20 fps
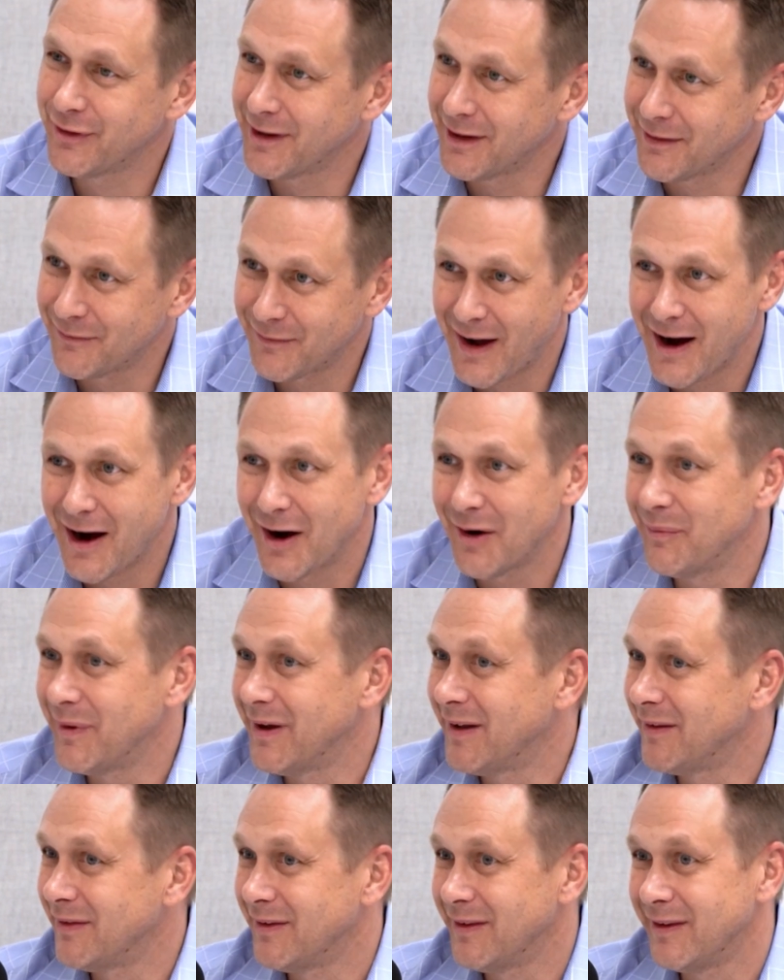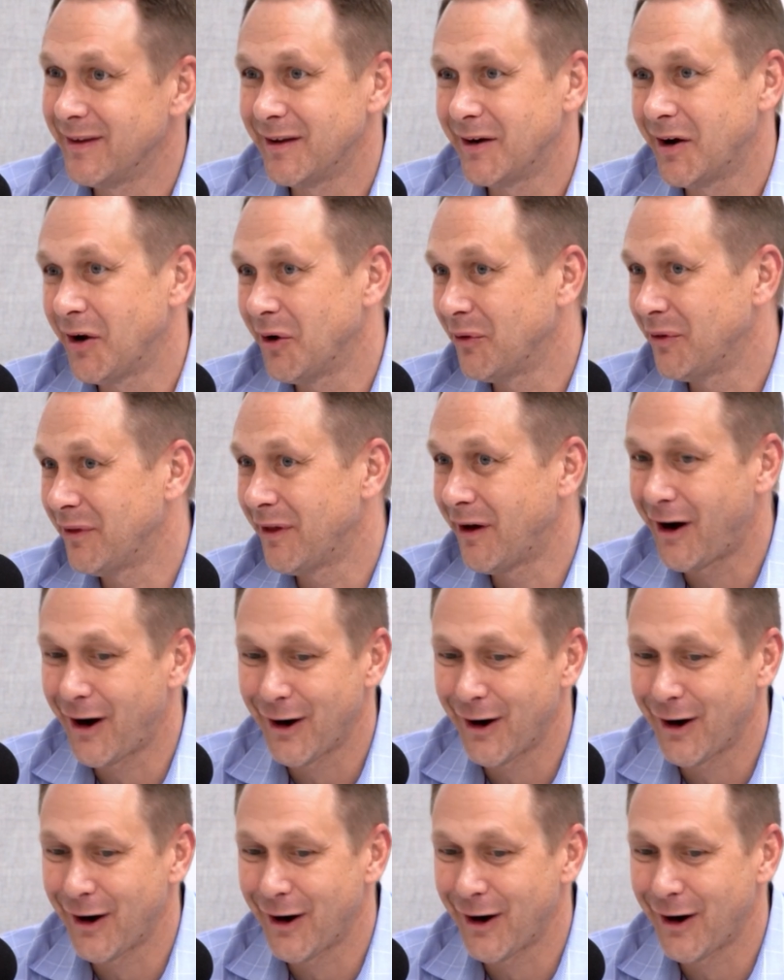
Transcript: the environment, the, you know, the